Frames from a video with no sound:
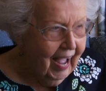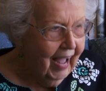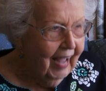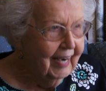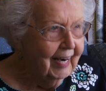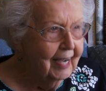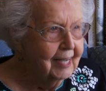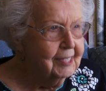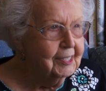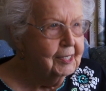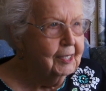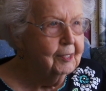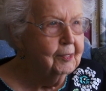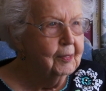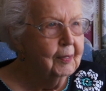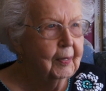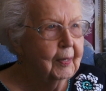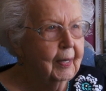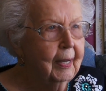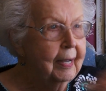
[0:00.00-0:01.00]
and I
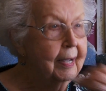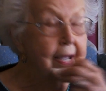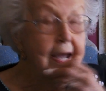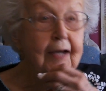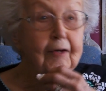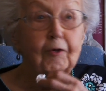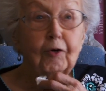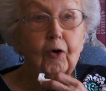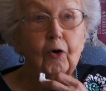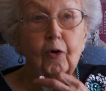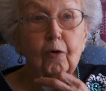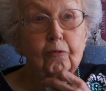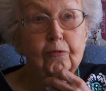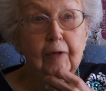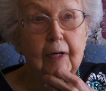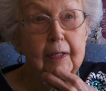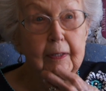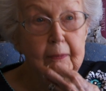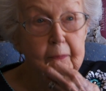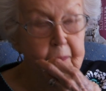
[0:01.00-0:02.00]
said, "He had a
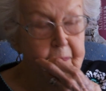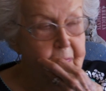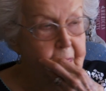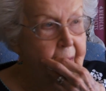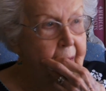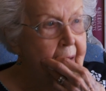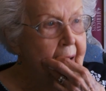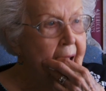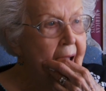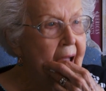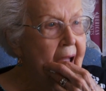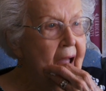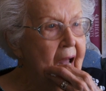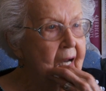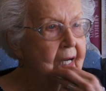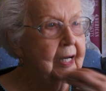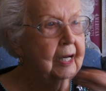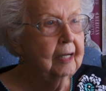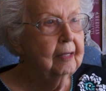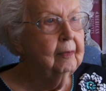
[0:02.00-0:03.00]
girlfriend,"
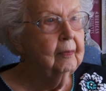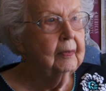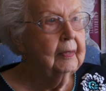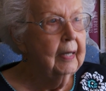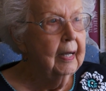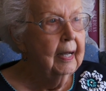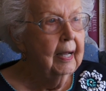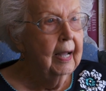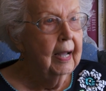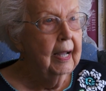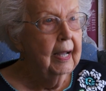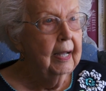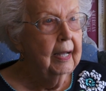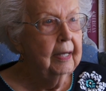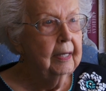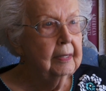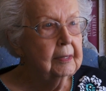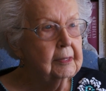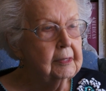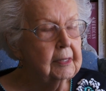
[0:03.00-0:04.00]
and uh,
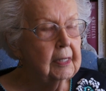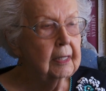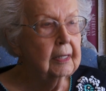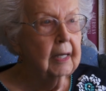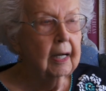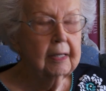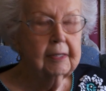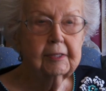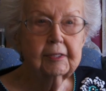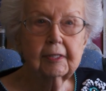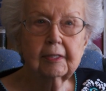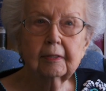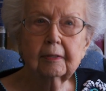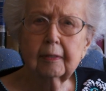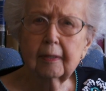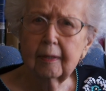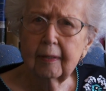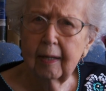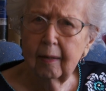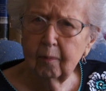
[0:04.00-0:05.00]
he said, "I said
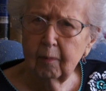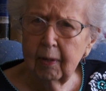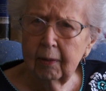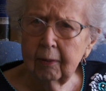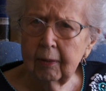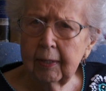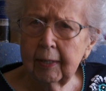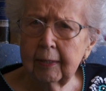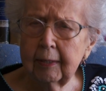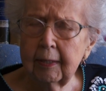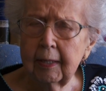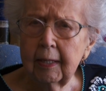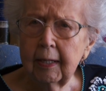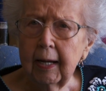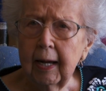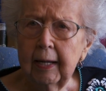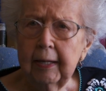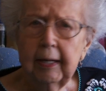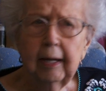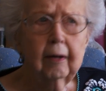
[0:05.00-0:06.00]
get married."
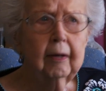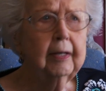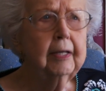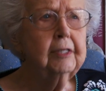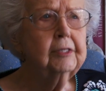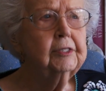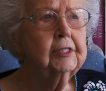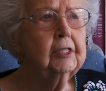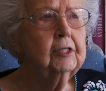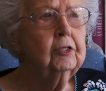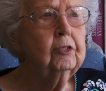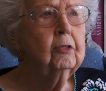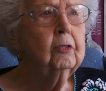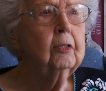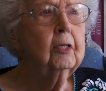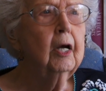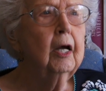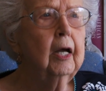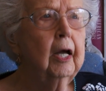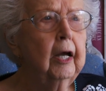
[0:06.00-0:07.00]
yeah, he said,
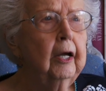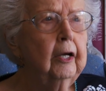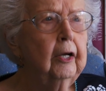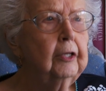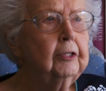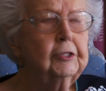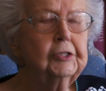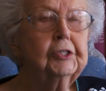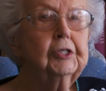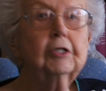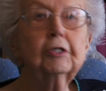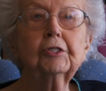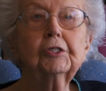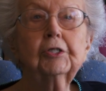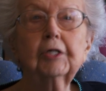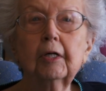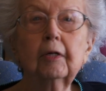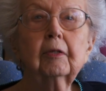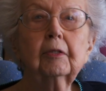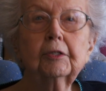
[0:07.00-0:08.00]
you, you, she,
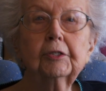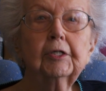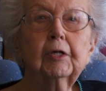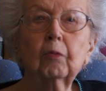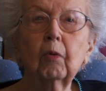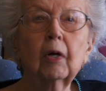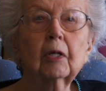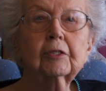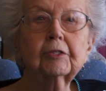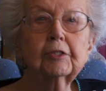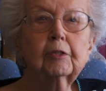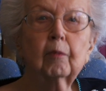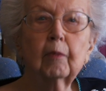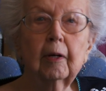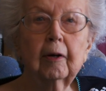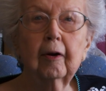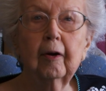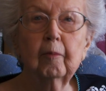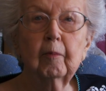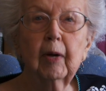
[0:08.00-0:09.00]
she, she wants to
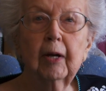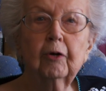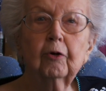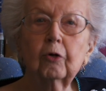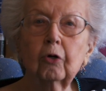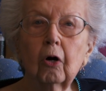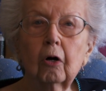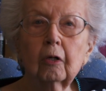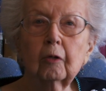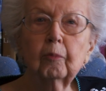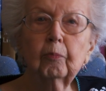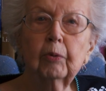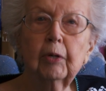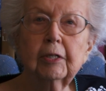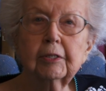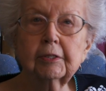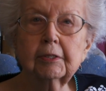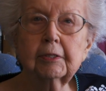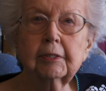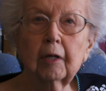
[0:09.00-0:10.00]
marry me. You call a
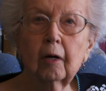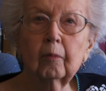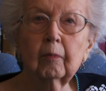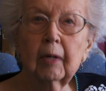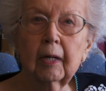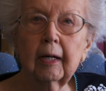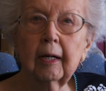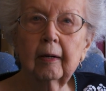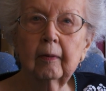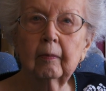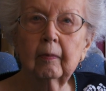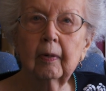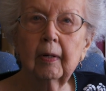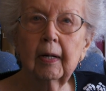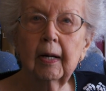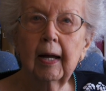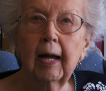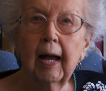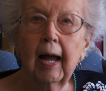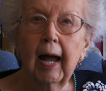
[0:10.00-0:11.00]
priest and tell him to come.
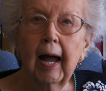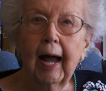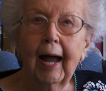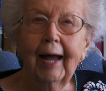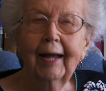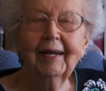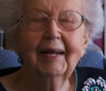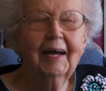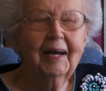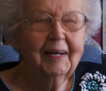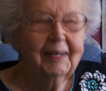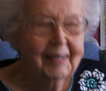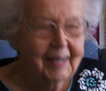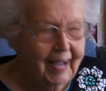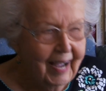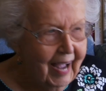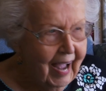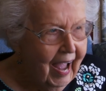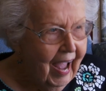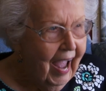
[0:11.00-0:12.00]
And,
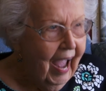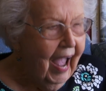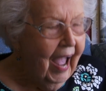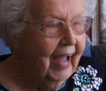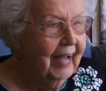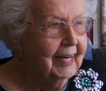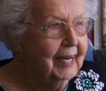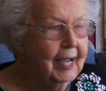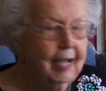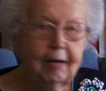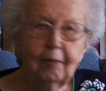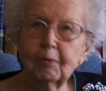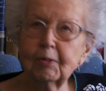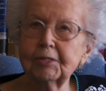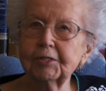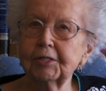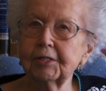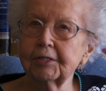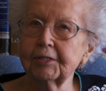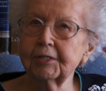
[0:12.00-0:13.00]
and he
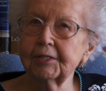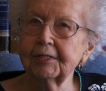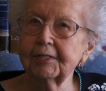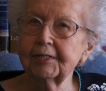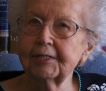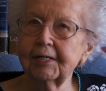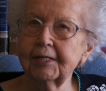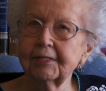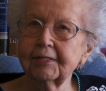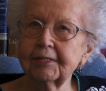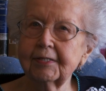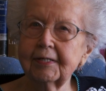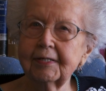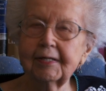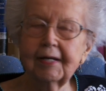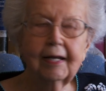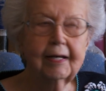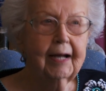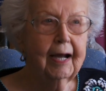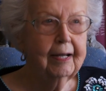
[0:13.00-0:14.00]
was just
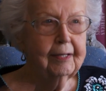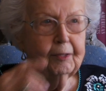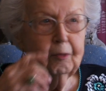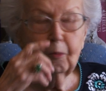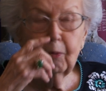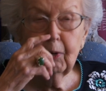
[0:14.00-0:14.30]
insistent, and I had the